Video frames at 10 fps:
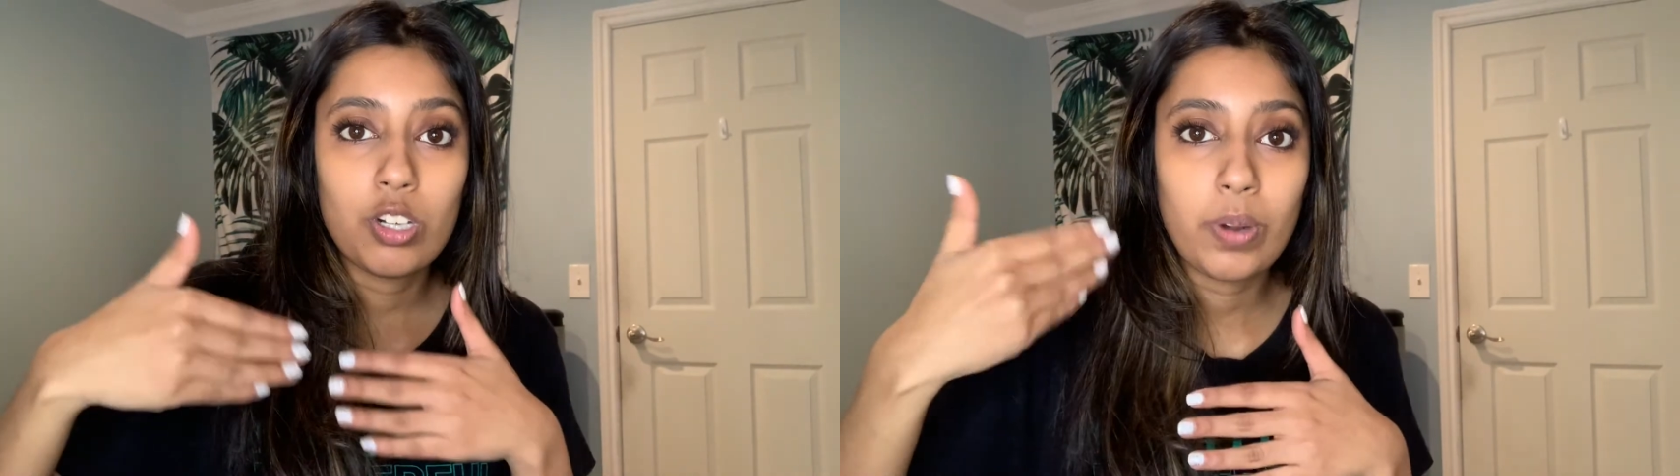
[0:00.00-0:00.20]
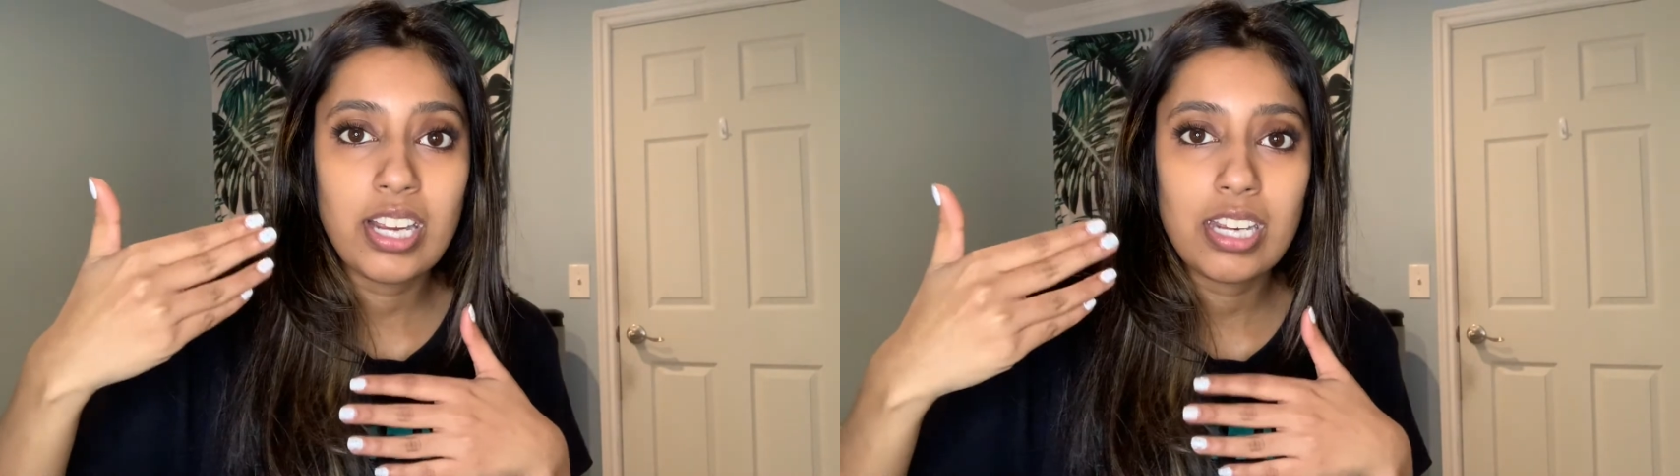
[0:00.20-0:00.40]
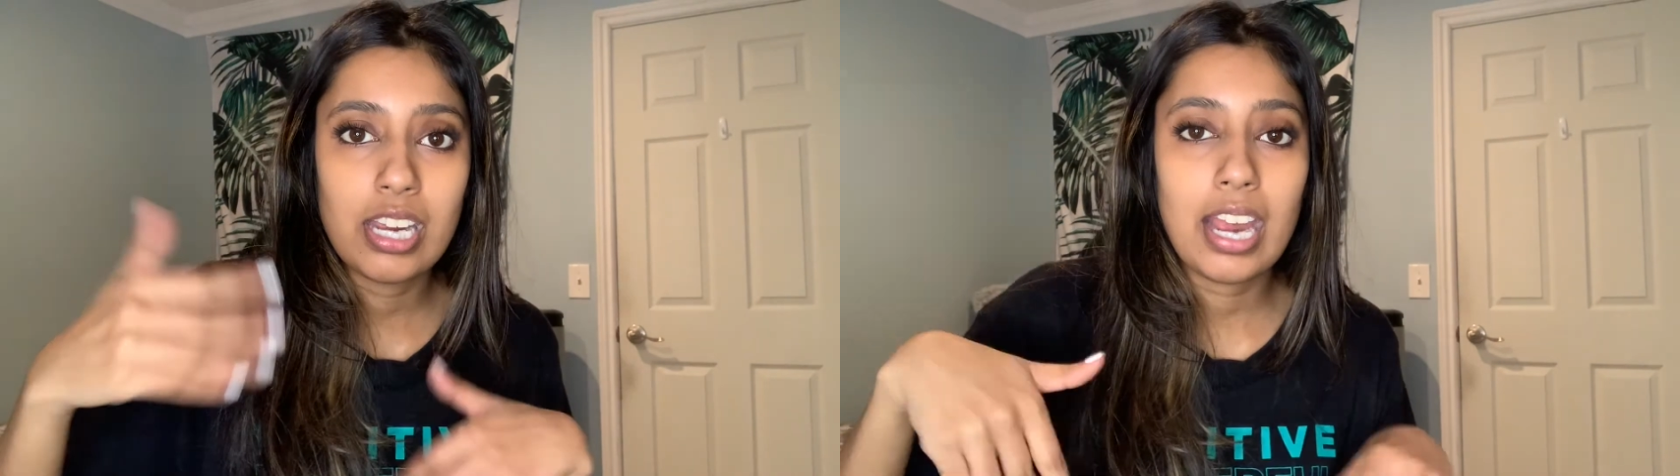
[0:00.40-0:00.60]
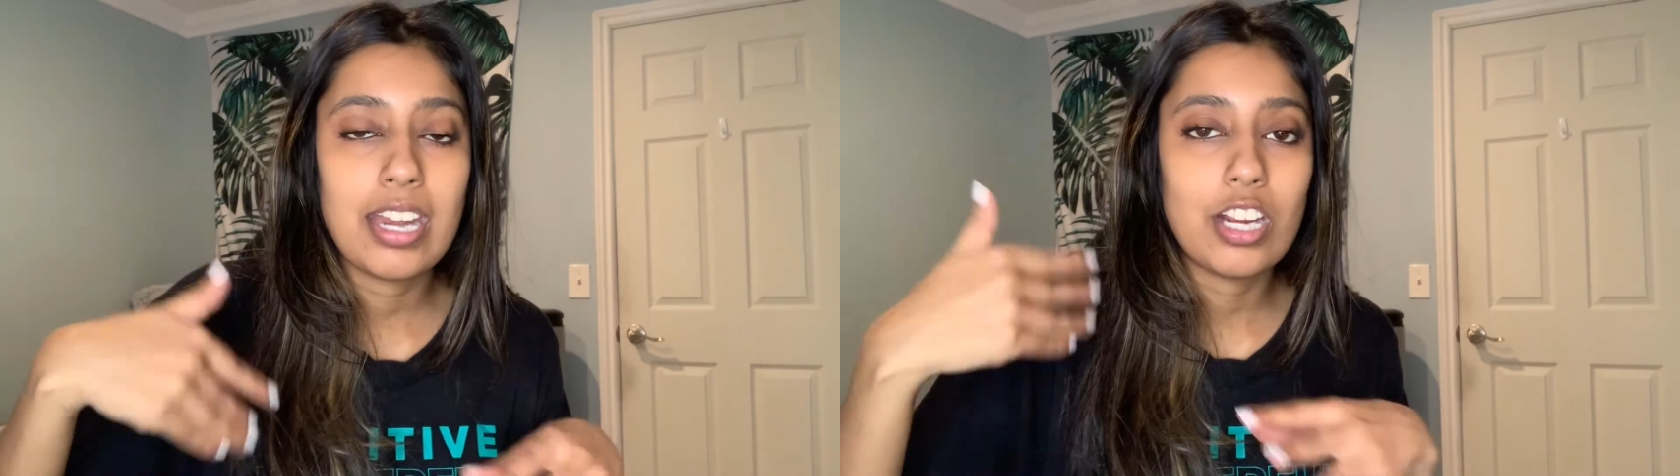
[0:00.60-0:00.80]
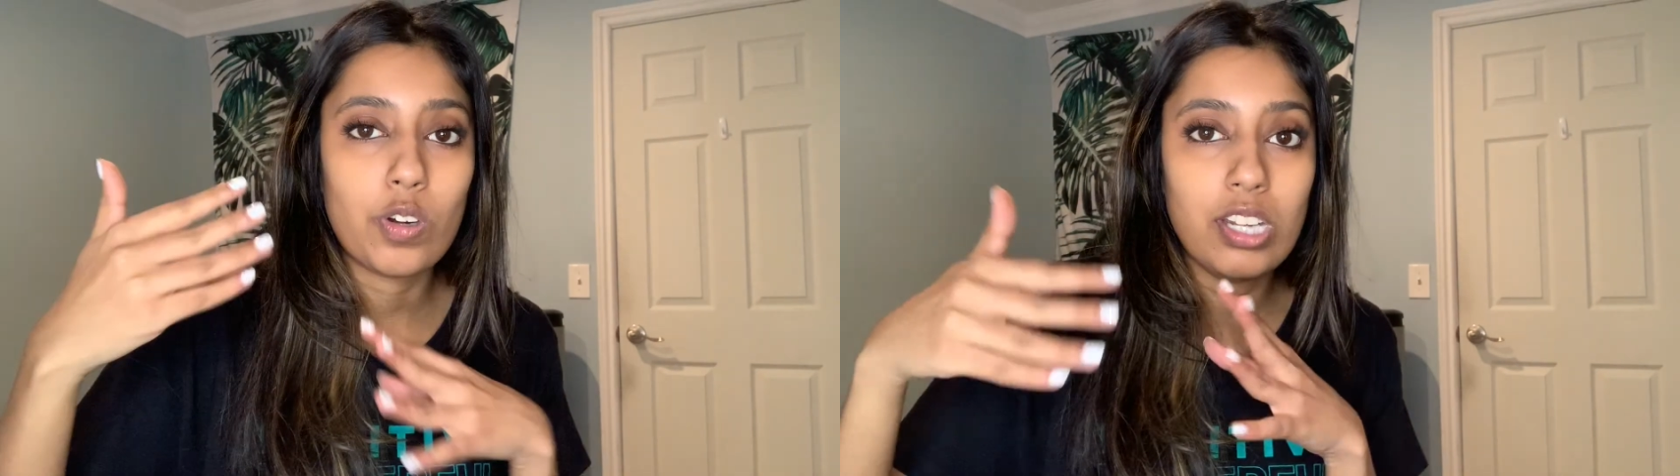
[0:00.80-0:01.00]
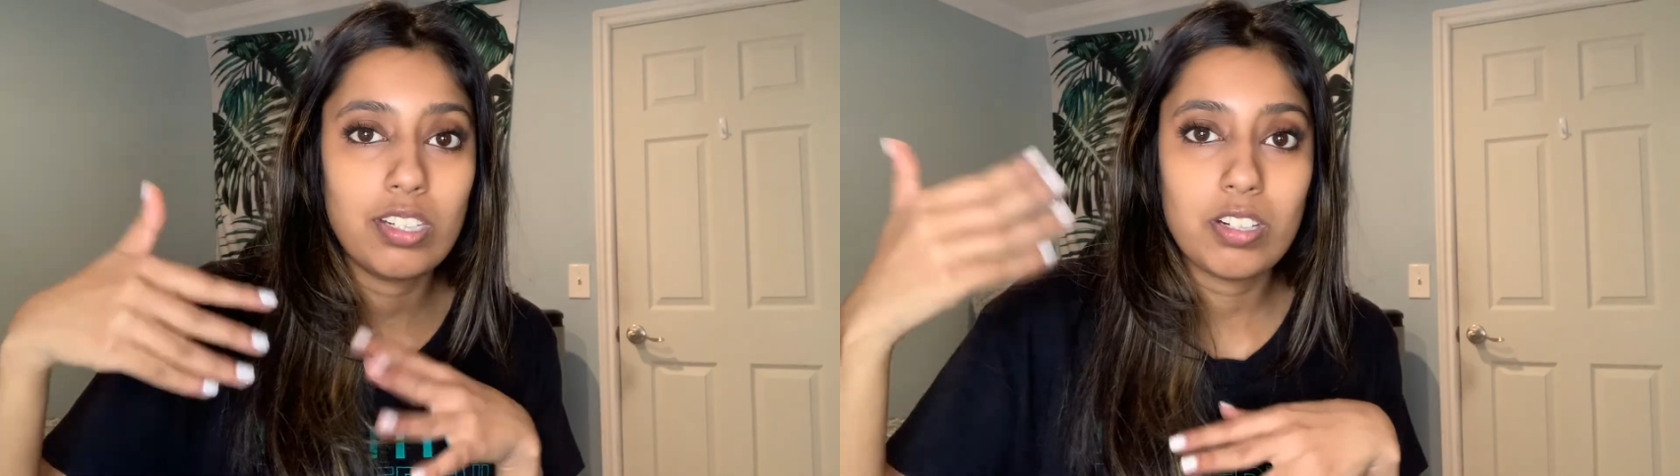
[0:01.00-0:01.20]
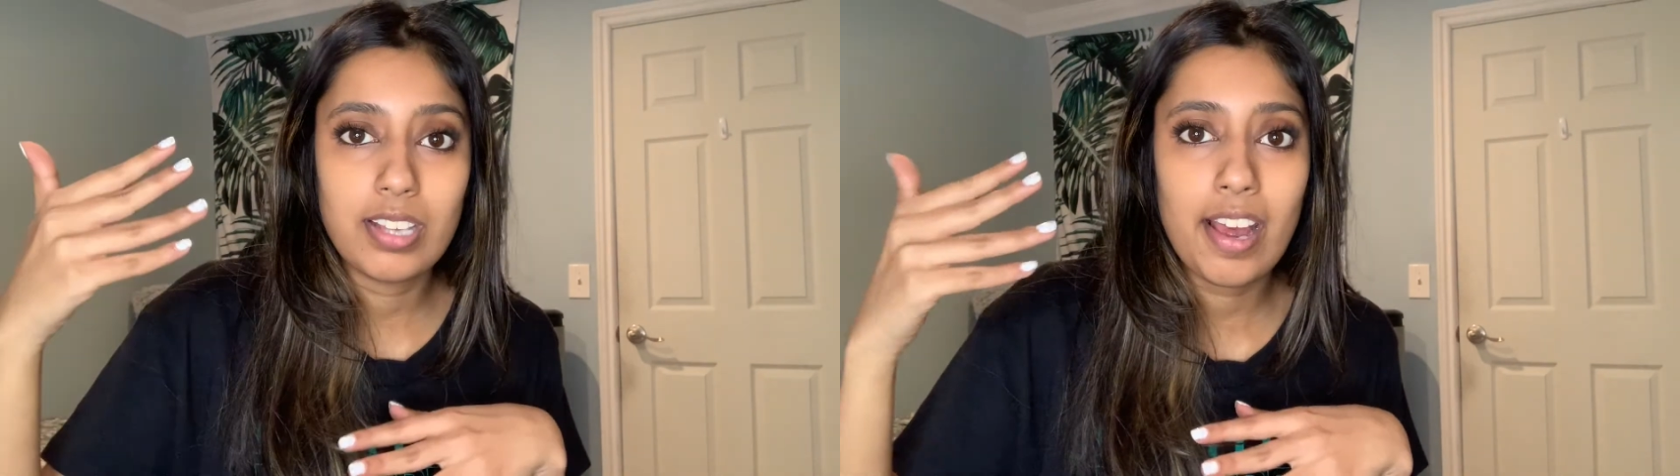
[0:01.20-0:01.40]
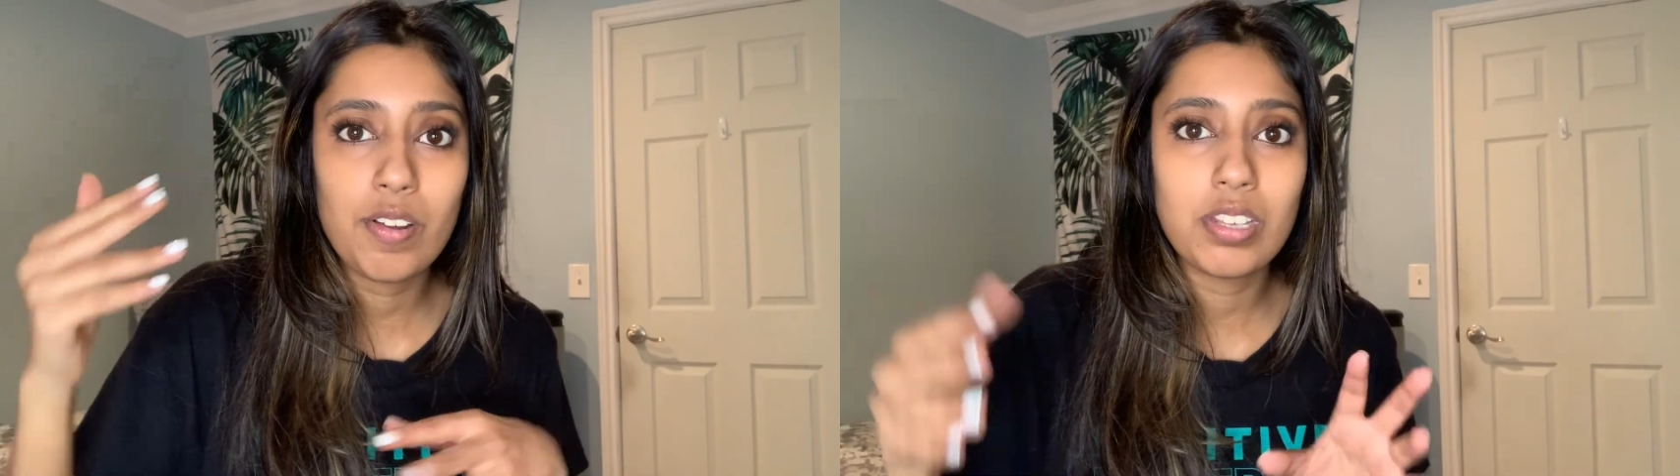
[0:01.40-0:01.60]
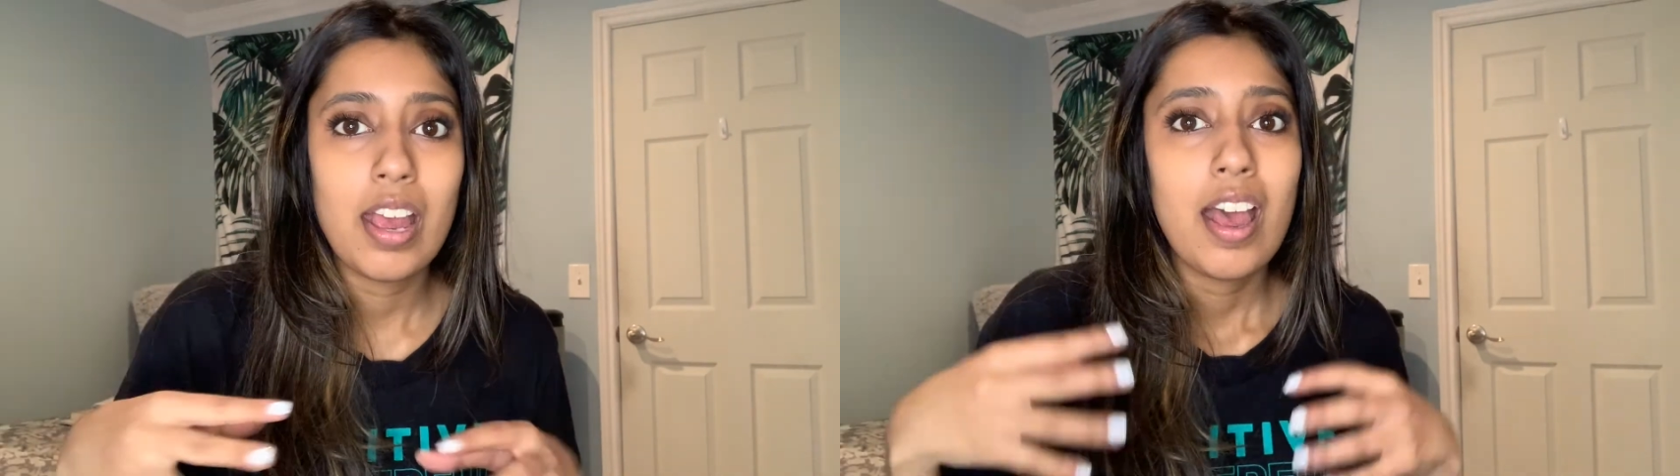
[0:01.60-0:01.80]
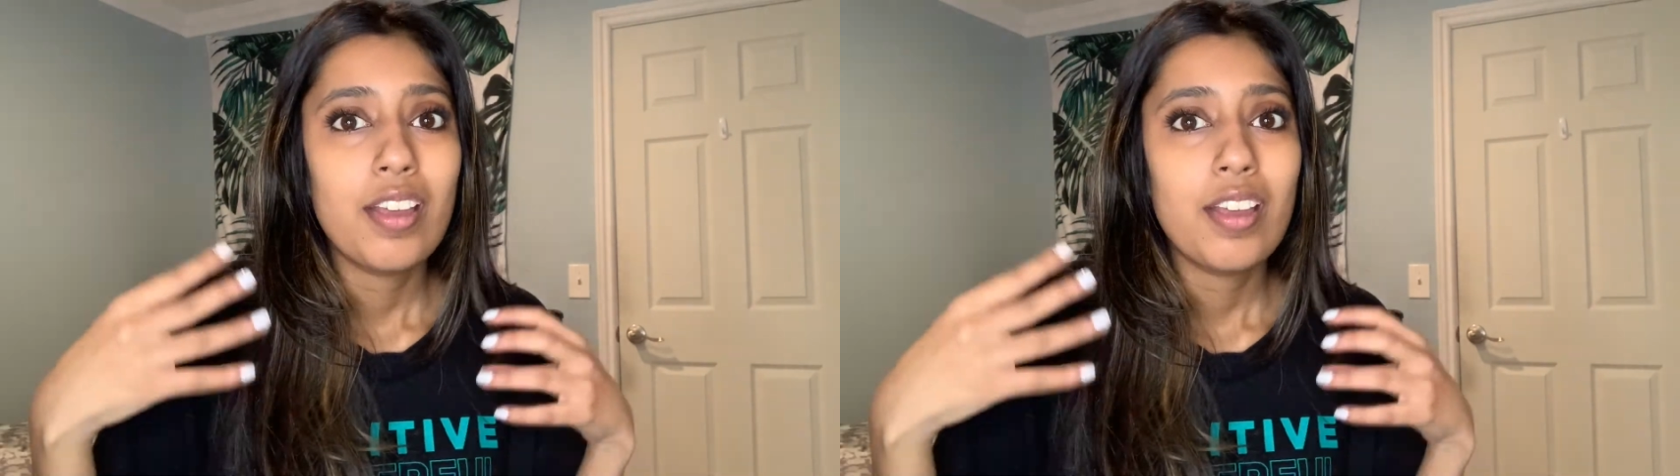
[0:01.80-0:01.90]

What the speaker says: your ranking and increase your sales